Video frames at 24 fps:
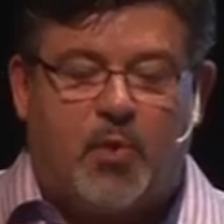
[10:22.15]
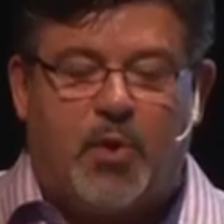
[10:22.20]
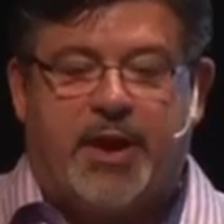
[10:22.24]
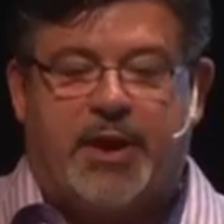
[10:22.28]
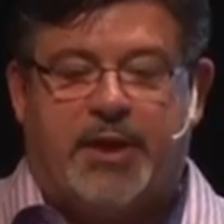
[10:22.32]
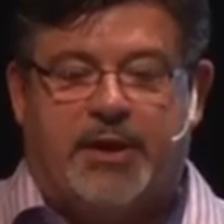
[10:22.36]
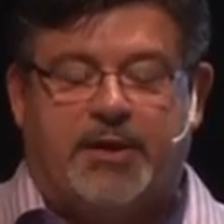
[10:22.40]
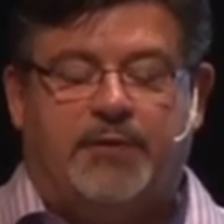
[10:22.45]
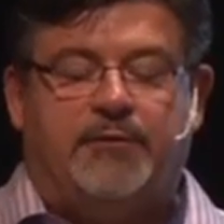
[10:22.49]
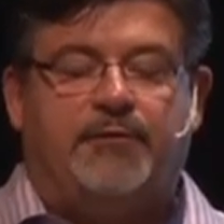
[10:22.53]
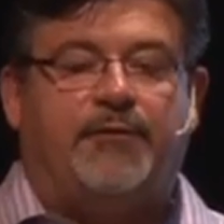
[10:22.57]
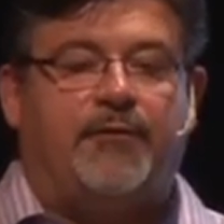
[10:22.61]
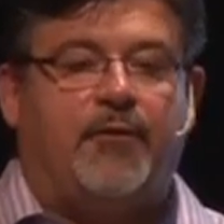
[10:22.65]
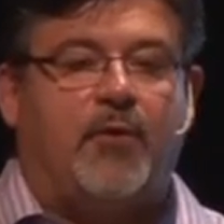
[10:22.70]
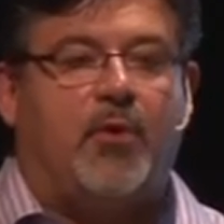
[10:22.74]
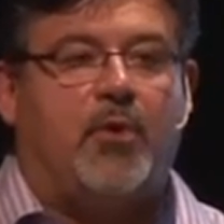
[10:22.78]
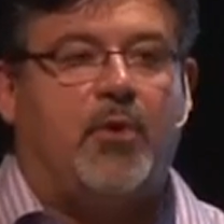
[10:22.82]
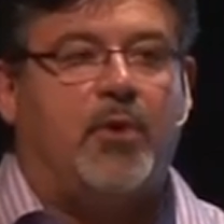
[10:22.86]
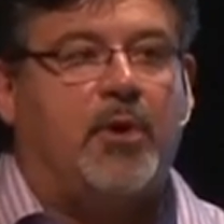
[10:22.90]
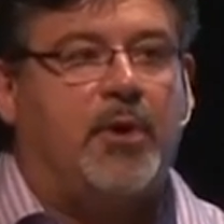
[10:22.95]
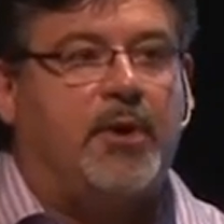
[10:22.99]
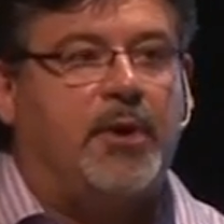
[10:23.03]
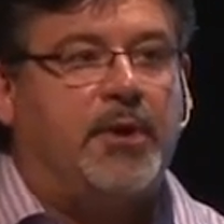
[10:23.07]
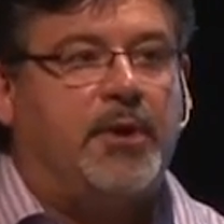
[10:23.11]
waited
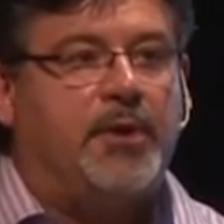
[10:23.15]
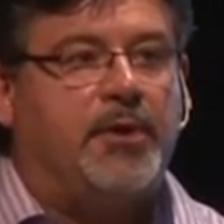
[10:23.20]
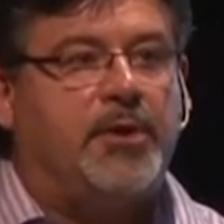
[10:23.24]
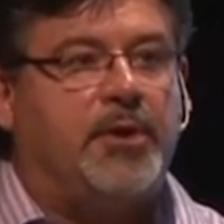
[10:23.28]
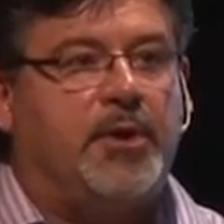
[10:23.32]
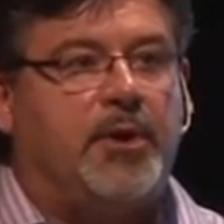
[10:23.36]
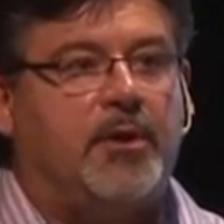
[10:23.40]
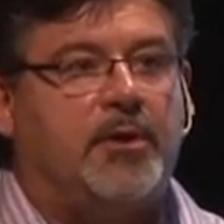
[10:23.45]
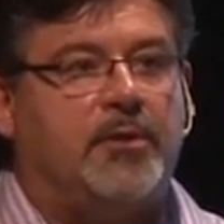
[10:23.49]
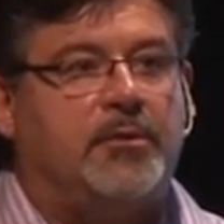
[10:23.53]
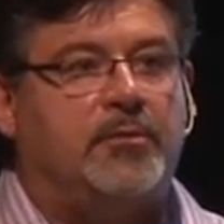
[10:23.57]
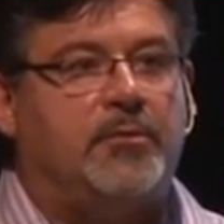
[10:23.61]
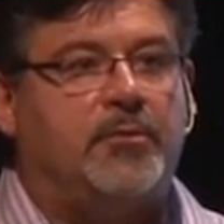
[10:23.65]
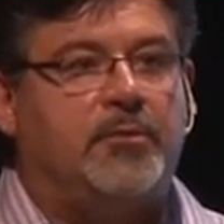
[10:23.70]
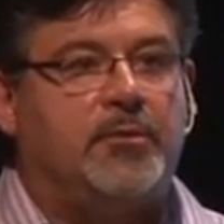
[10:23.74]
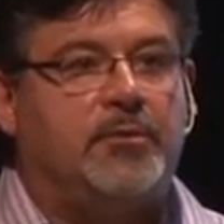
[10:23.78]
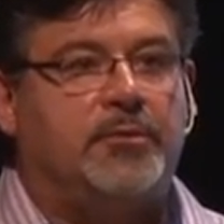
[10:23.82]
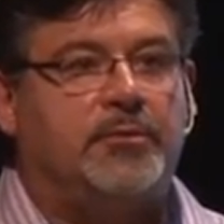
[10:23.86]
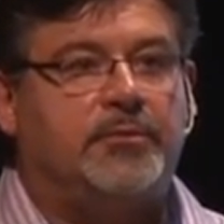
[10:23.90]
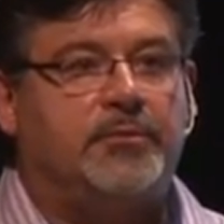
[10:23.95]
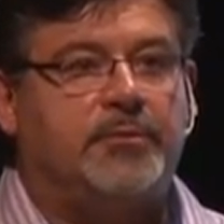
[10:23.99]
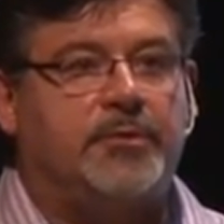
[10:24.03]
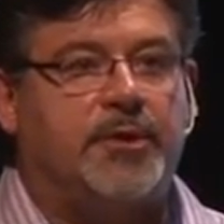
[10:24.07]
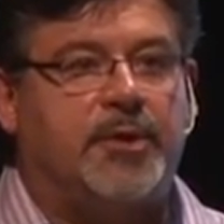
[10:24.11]
for
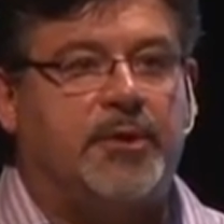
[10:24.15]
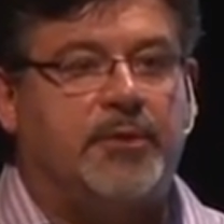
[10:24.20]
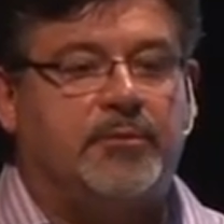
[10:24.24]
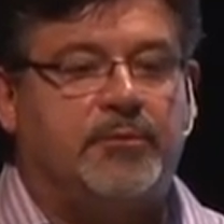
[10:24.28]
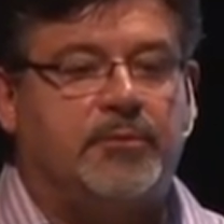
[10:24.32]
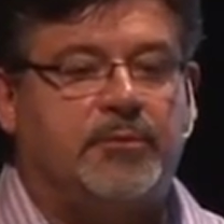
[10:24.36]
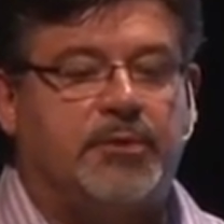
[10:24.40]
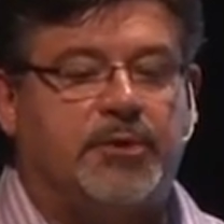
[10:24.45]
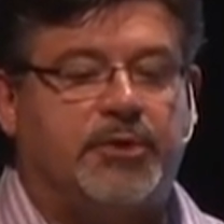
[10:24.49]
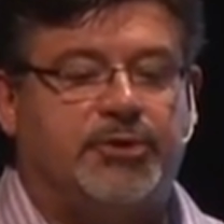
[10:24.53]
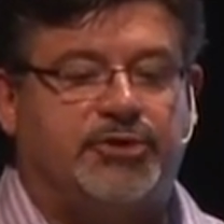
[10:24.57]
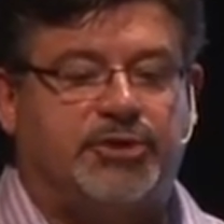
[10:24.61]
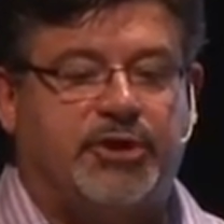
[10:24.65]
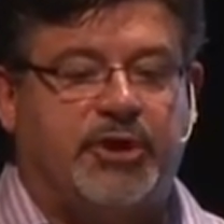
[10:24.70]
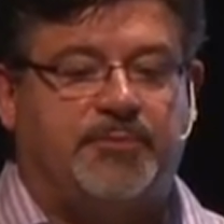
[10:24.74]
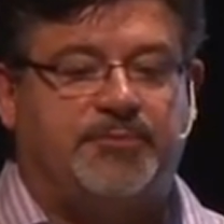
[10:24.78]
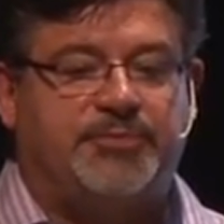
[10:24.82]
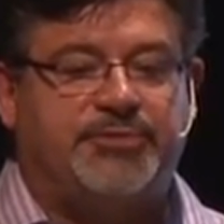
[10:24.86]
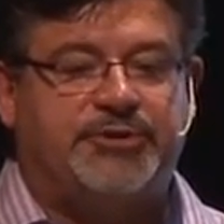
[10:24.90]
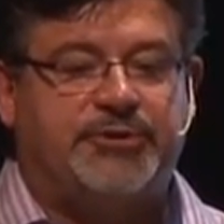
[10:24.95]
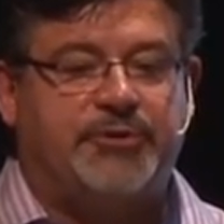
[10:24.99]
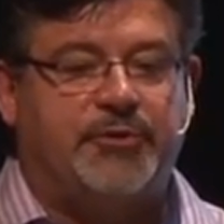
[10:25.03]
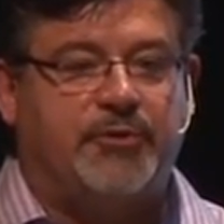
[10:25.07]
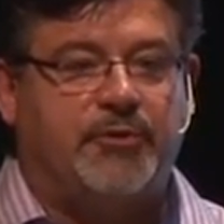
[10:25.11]
the
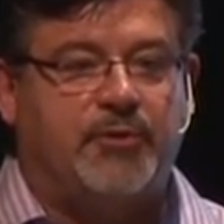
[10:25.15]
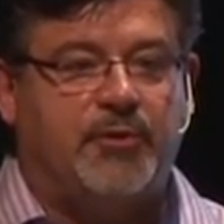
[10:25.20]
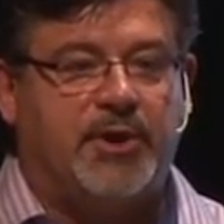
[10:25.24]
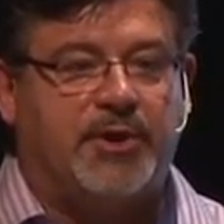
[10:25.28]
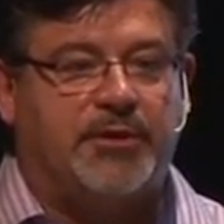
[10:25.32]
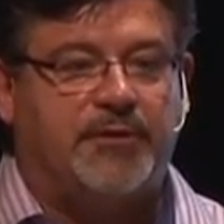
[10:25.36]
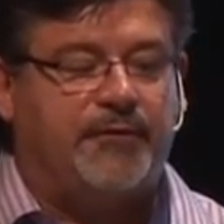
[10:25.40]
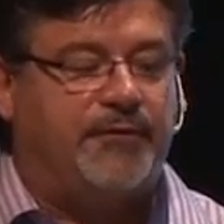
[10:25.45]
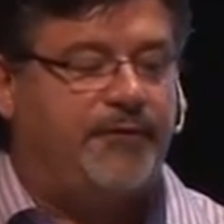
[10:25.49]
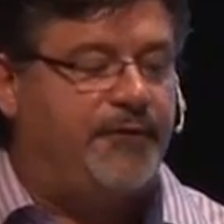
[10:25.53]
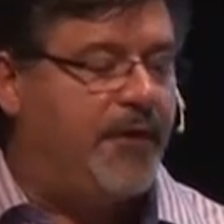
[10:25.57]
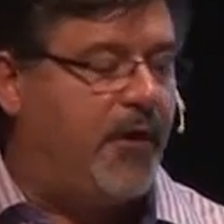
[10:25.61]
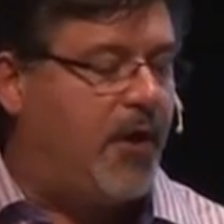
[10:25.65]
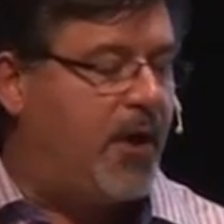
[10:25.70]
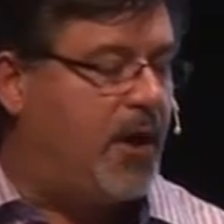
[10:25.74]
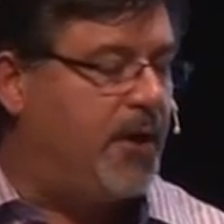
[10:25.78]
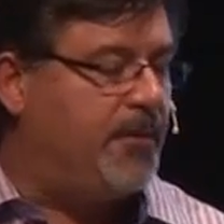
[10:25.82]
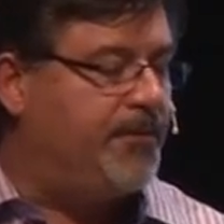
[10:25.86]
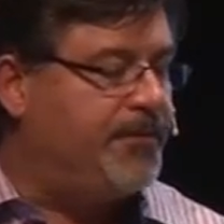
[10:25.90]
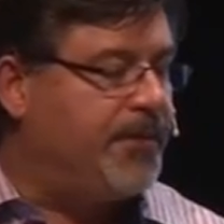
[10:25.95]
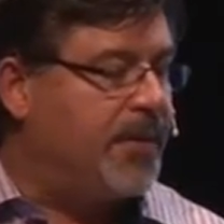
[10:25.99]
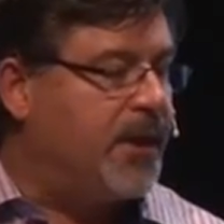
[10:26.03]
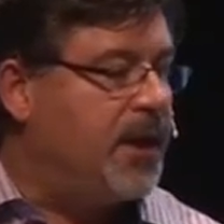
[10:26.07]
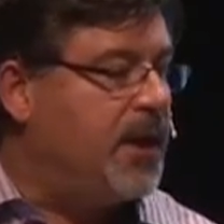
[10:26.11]
chips to
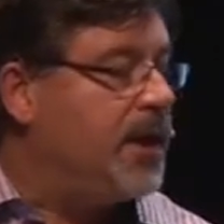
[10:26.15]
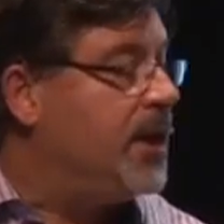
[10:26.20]
fall.